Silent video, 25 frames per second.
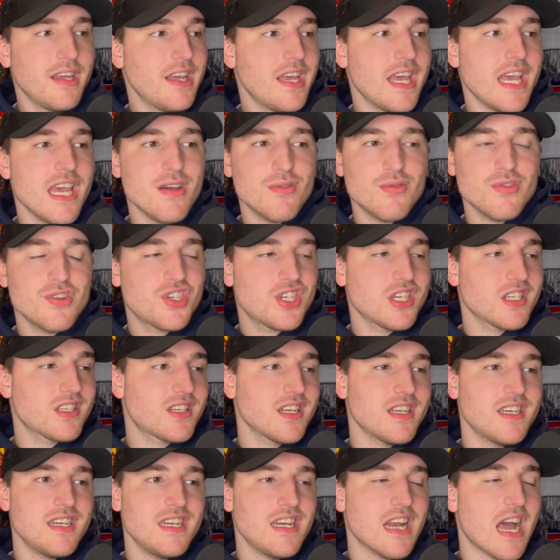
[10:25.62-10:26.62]
It was just
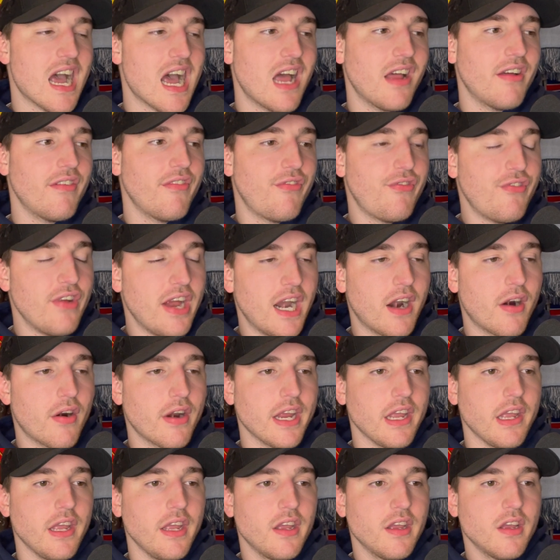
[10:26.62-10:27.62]
a not
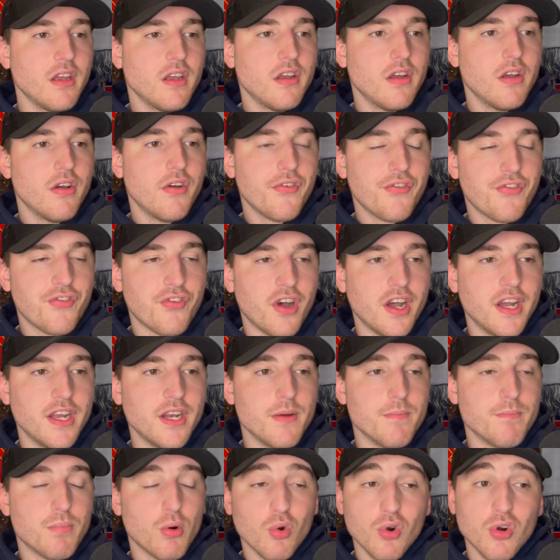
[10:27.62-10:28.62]
very fun,
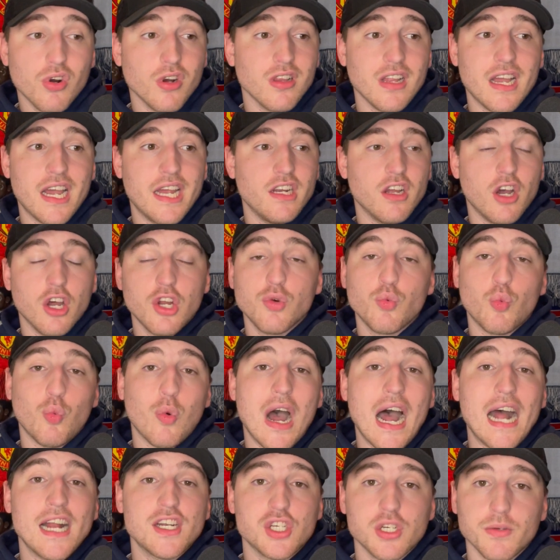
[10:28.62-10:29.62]
borderline
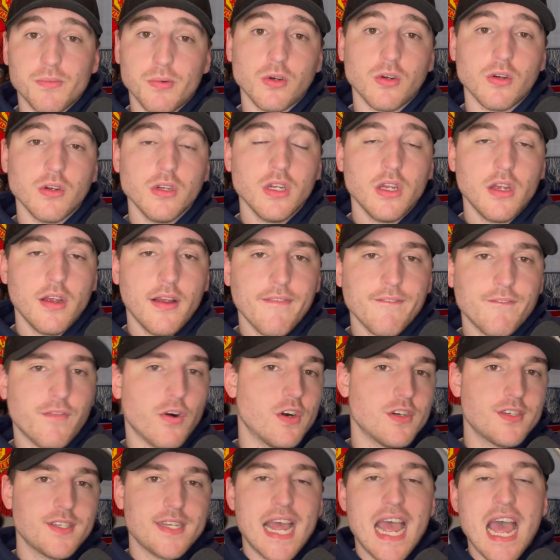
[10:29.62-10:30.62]
unwatchable
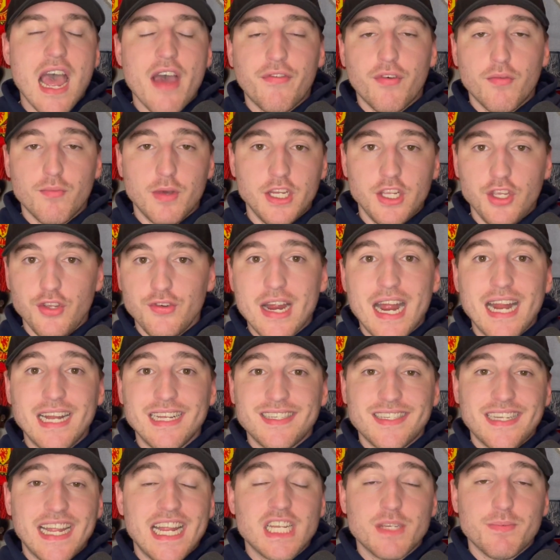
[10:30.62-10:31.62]
first half from a United
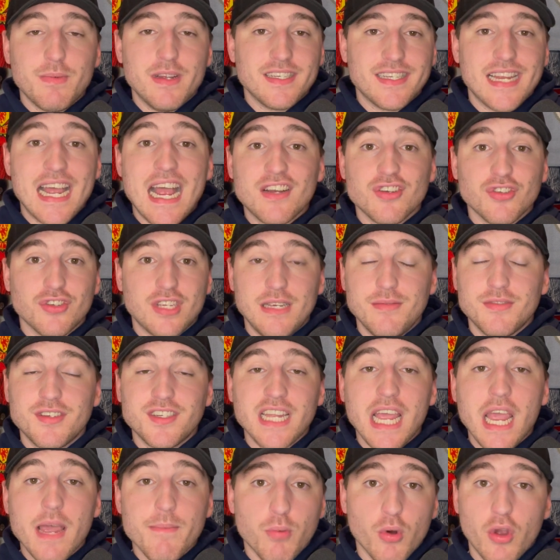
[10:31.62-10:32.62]
States men's national team
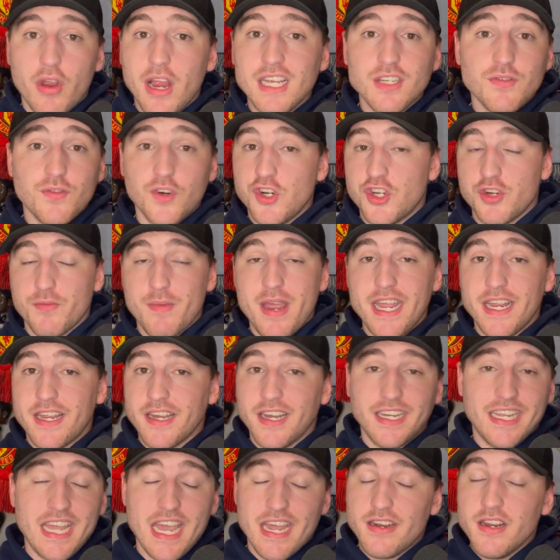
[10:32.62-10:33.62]
standpoint. As for Jamaica,
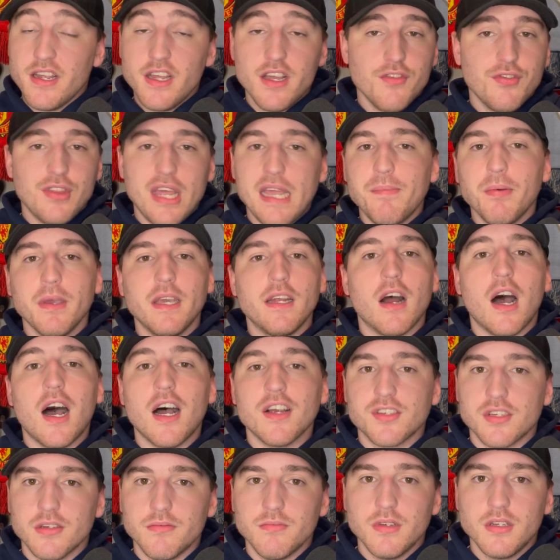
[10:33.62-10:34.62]
again, they played
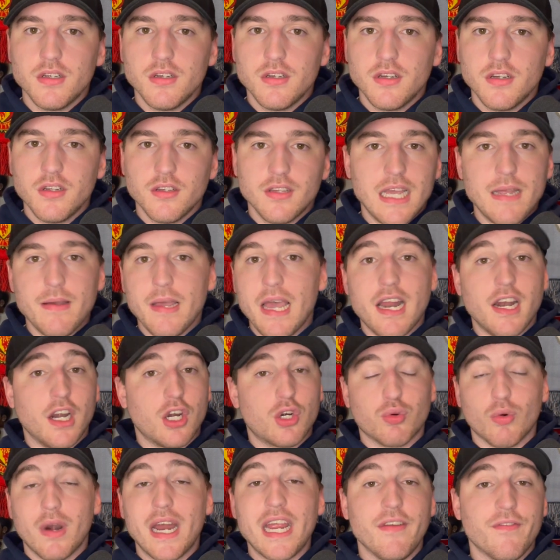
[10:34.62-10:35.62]
awesome. They had a
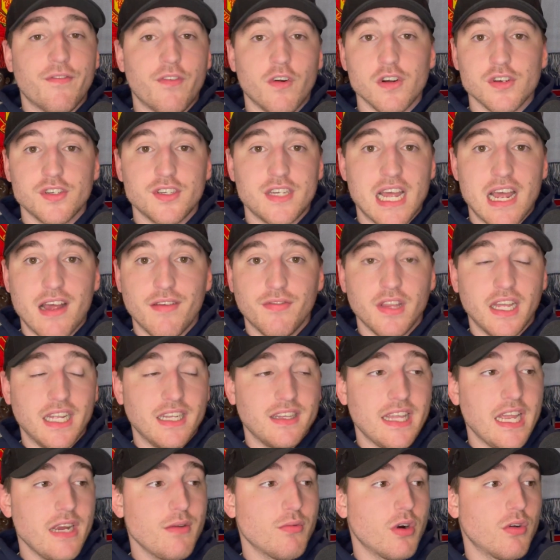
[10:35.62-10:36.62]
great first half. Like,
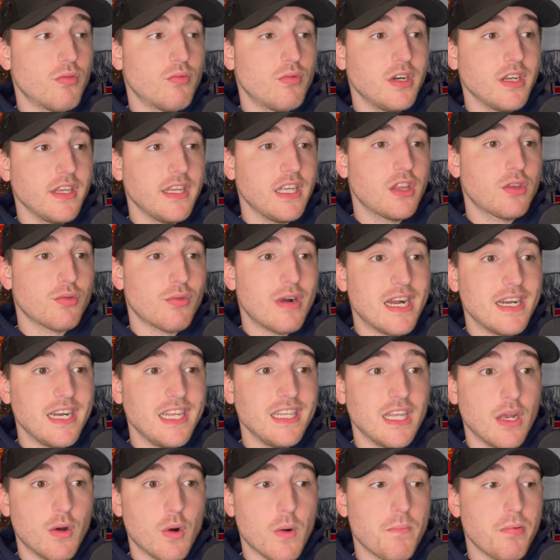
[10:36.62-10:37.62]
they were really threatening.
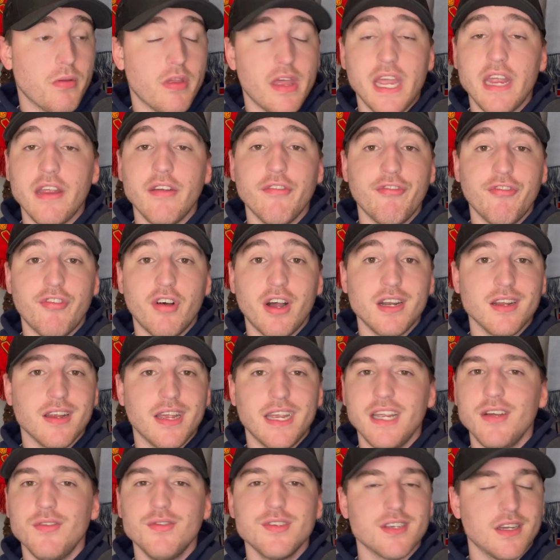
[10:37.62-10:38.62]
They were playing fun. Like,
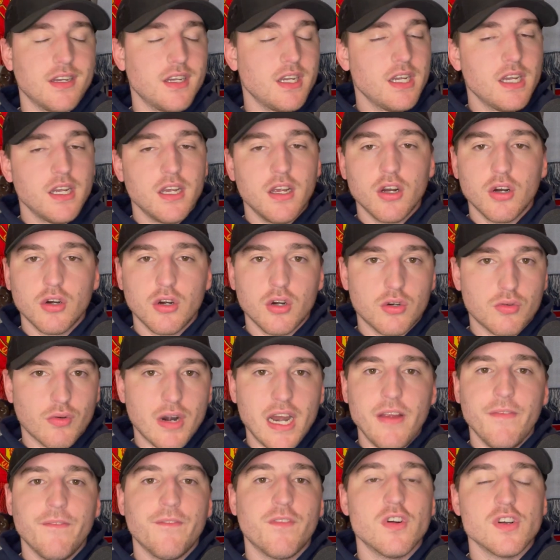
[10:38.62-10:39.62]
it was a
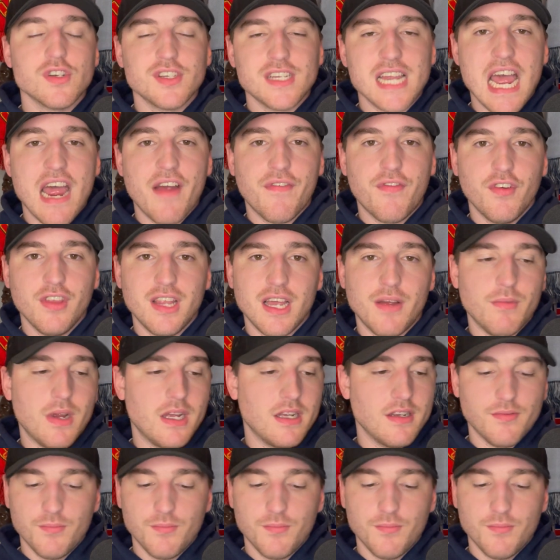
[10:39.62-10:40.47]
great first half for them.